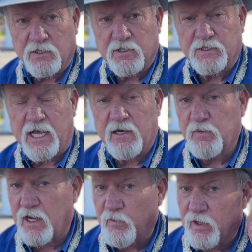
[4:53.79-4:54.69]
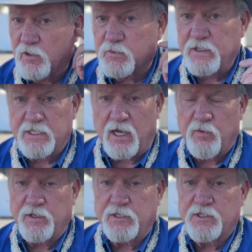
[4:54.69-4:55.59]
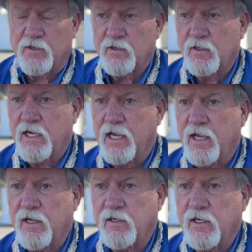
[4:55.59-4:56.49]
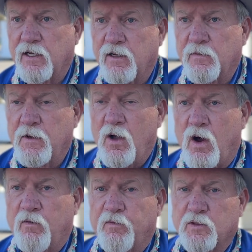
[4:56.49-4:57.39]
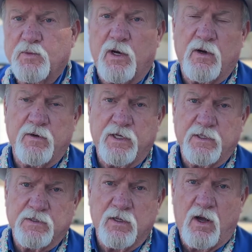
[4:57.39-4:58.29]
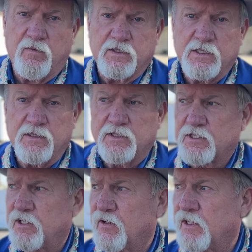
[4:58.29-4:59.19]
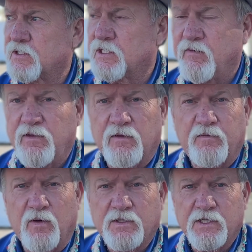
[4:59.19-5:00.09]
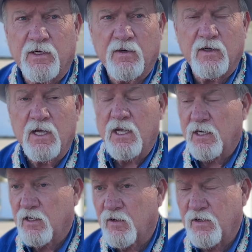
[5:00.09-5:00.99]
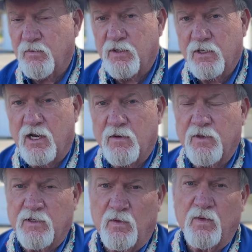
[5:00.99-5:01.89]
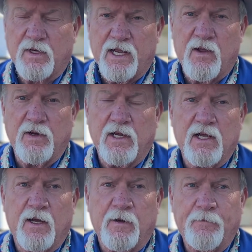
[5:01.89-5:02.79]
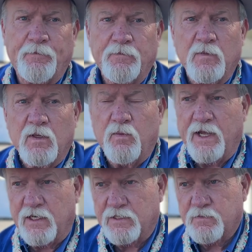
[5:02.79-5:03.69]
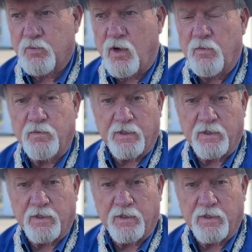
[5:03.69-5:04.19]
because Adam and I, we're on speed dial with each other, and our first priority is obviously the security and safety of the folks here, not only in Planada but the whole county. We had this problem